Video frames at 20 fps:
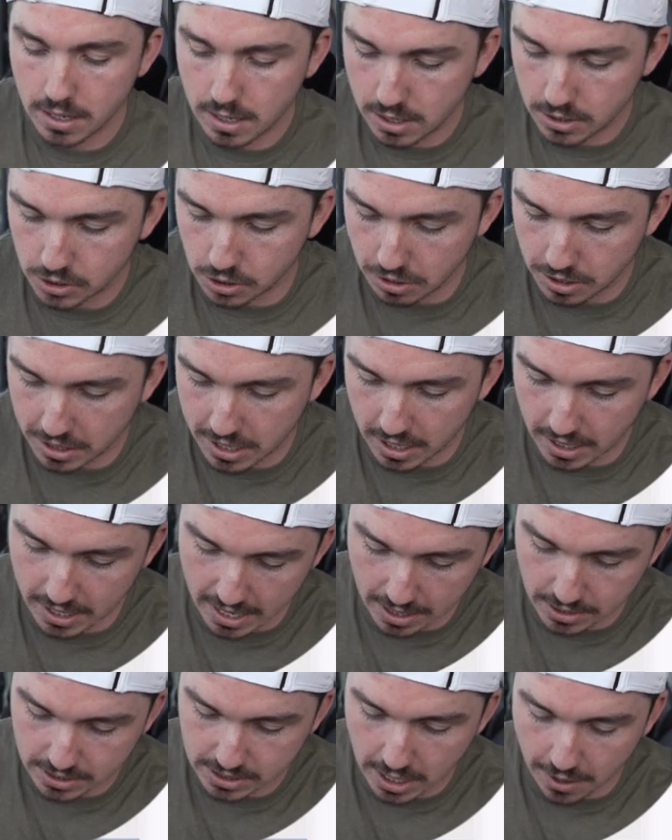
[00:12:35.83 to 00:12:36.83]
so you kind
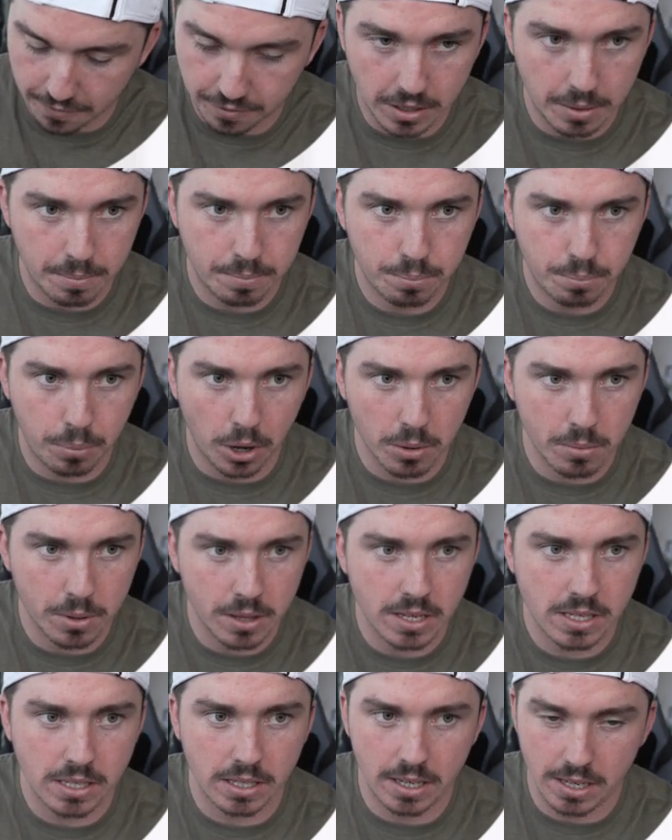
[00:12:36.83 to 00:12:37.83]
of, start from the bottom of
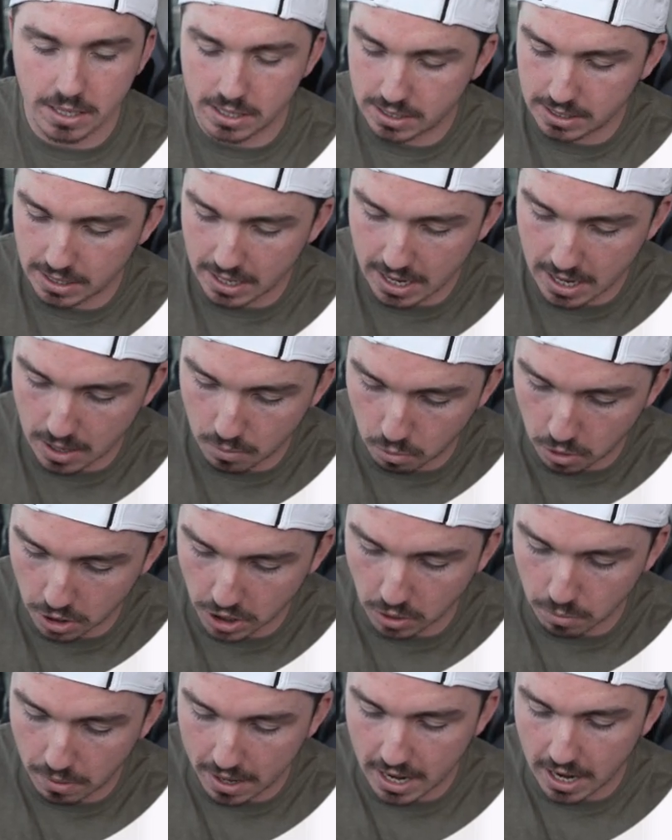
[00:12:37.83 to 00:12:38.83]
this list and
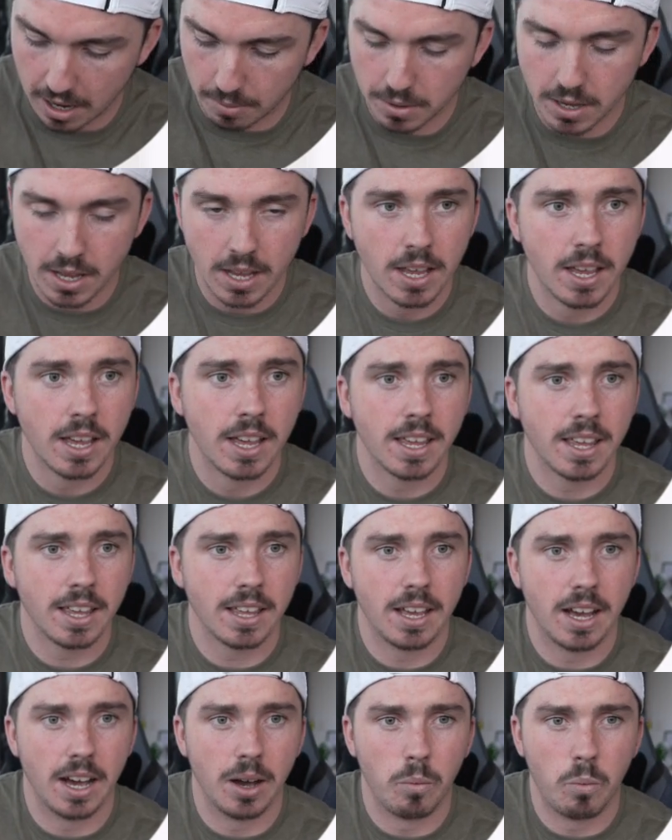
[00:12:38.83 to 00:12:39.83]
work your way up.
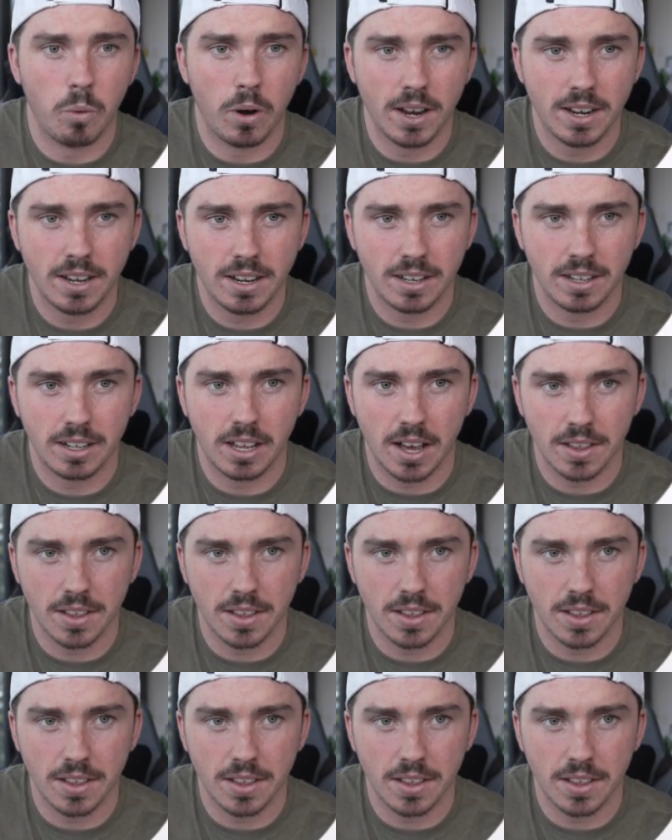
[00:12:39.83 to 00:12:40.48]
One other